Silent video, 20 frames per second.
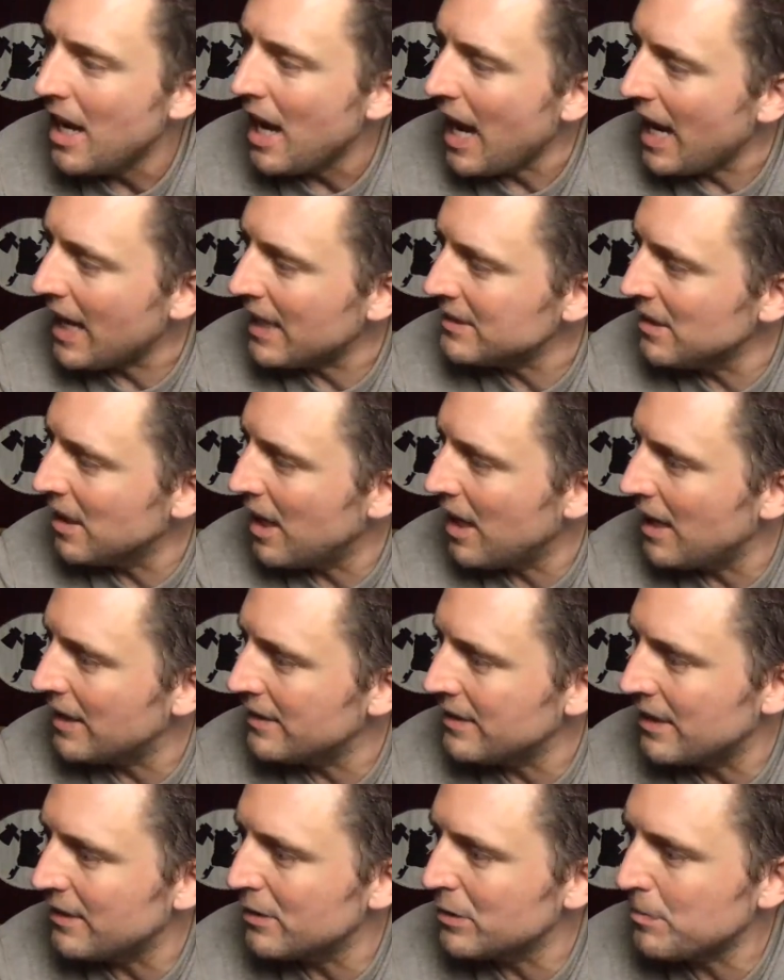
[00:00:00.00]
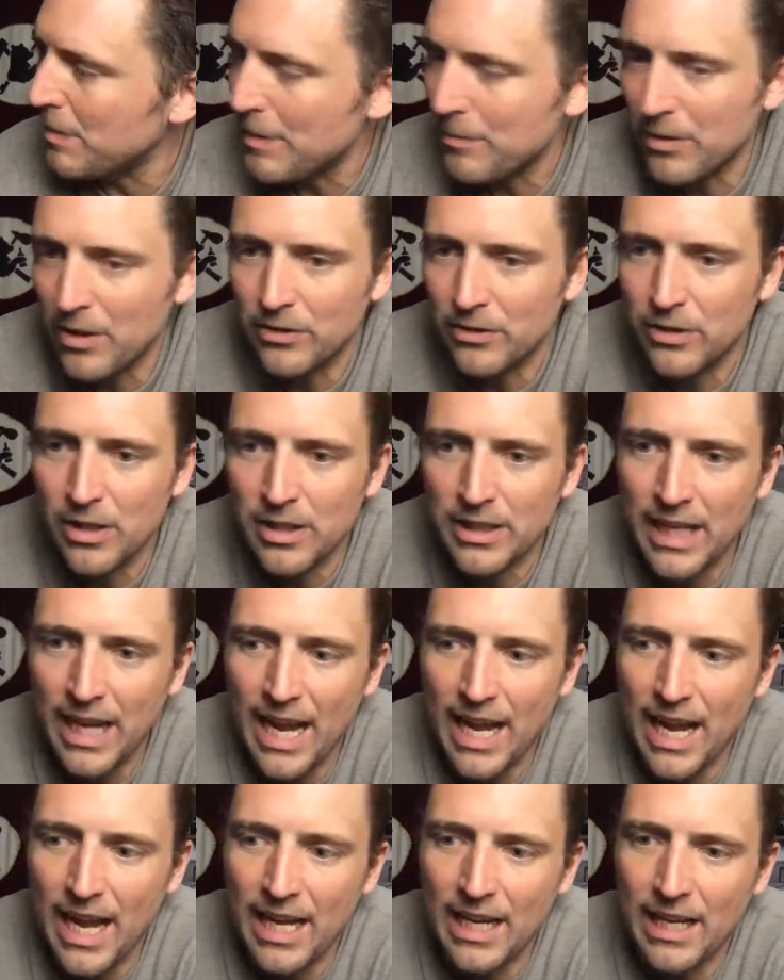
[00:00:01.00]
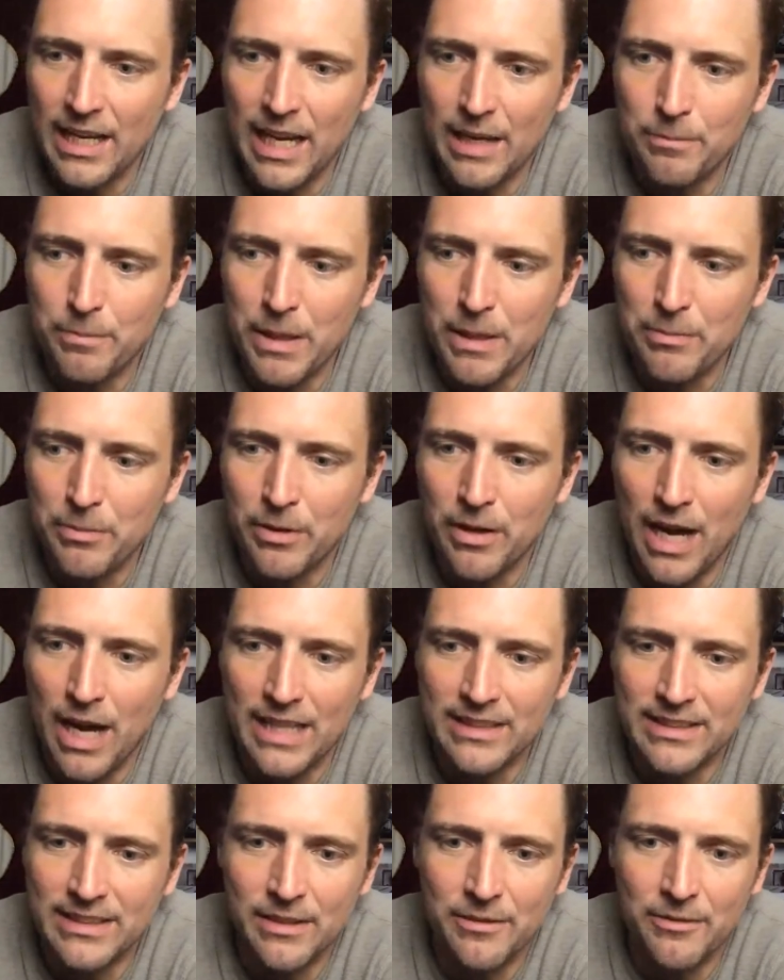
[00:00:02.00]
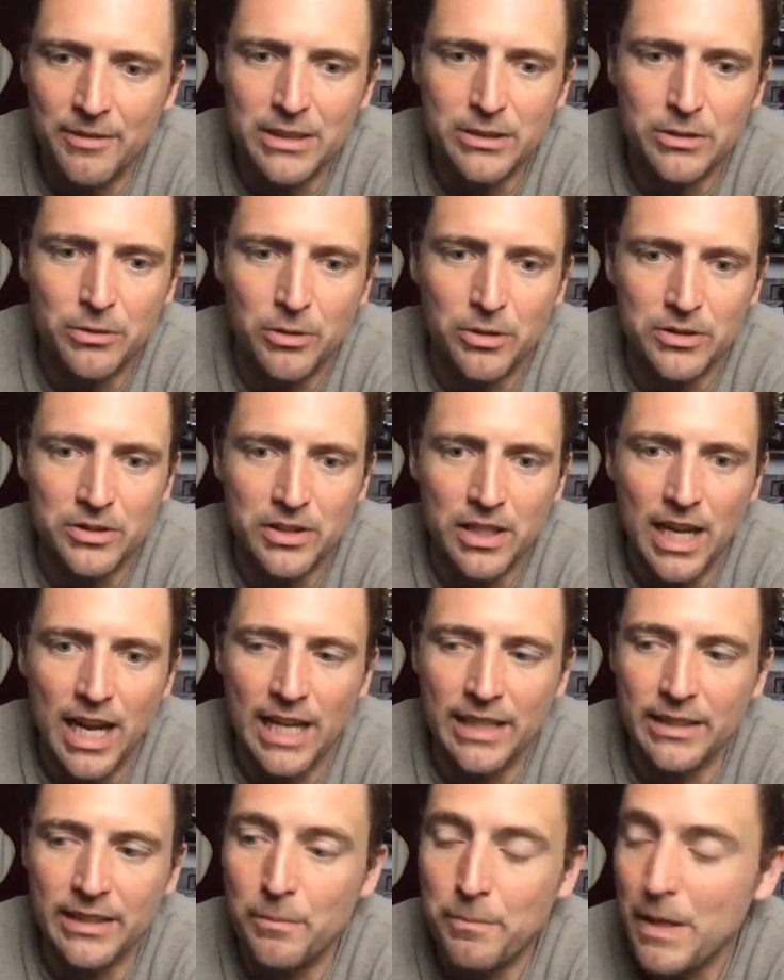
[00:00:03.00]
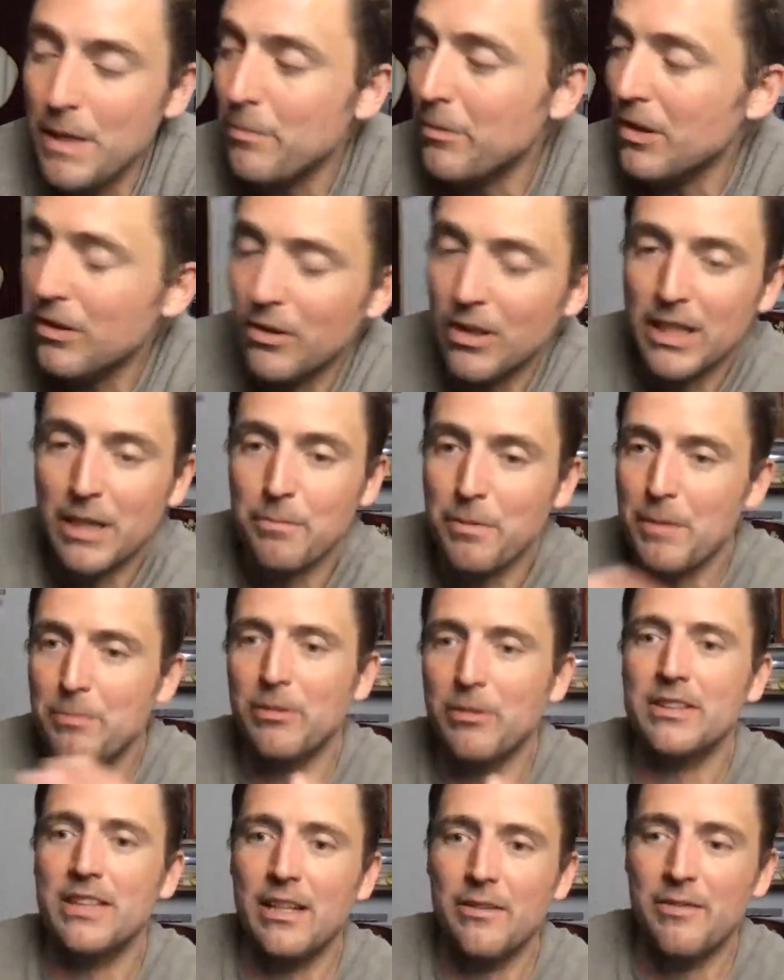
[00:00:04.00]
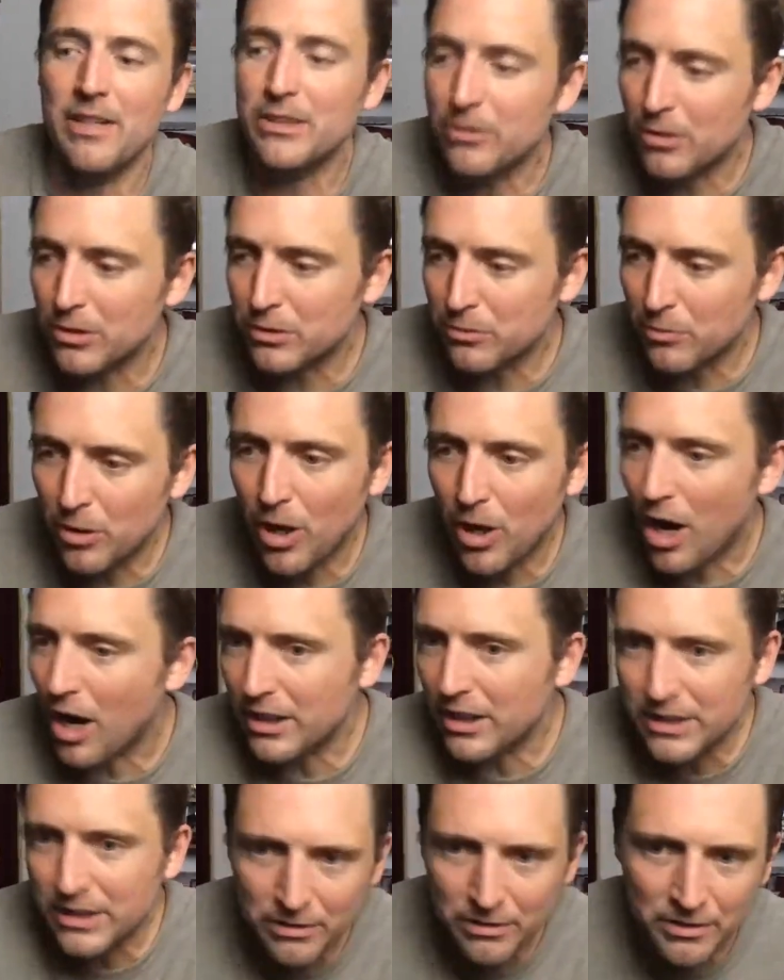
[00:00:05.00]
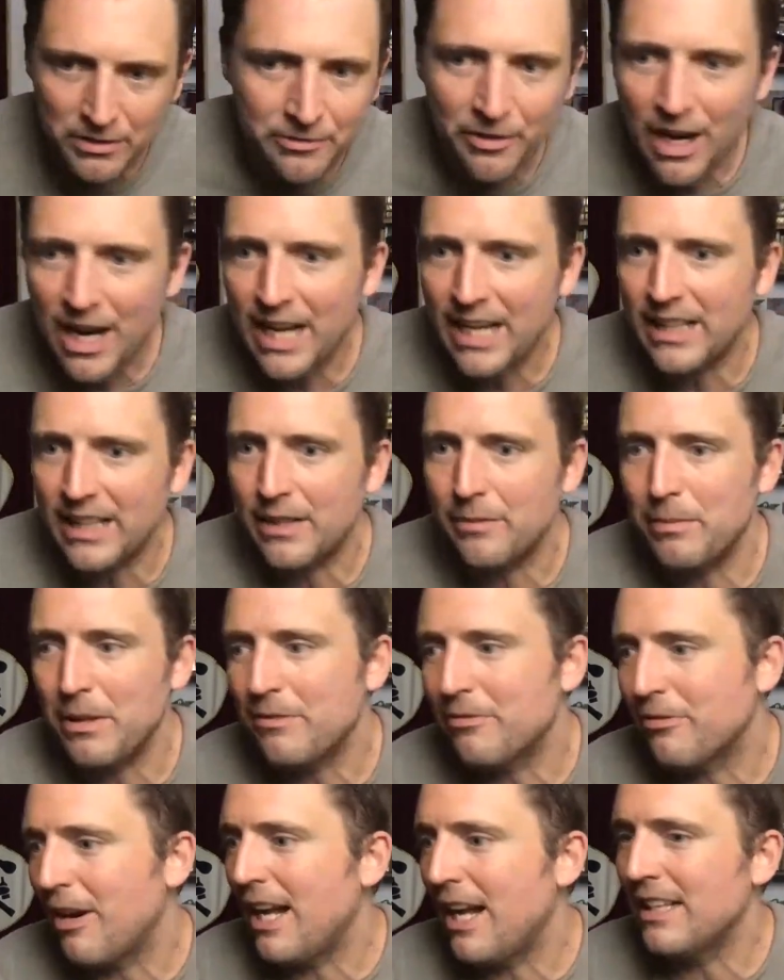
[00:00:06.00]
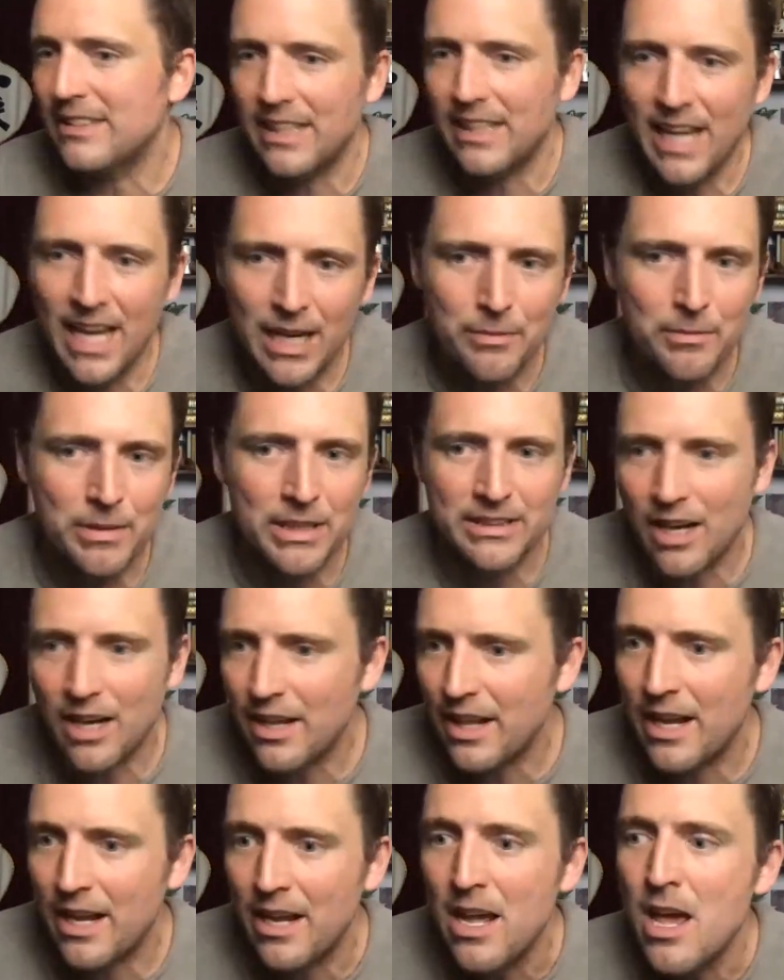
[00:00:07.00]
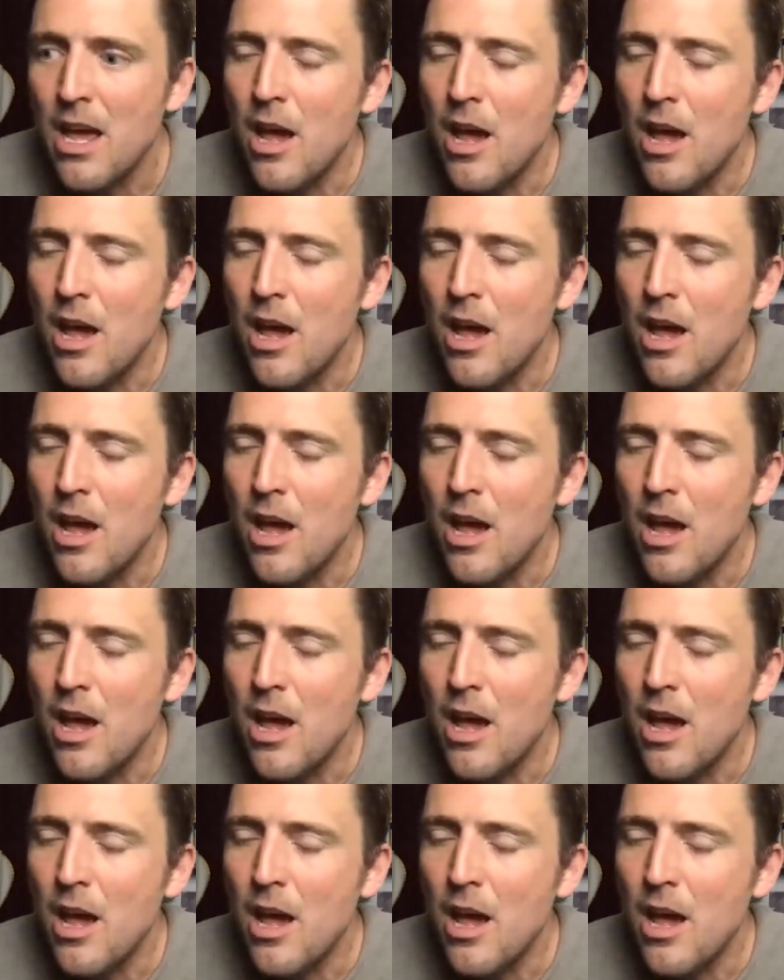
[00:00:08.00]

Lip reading: And then there's people that look at people as individuals. And the people that look at people as individuals will argue and fight and be friends and enemies and all that.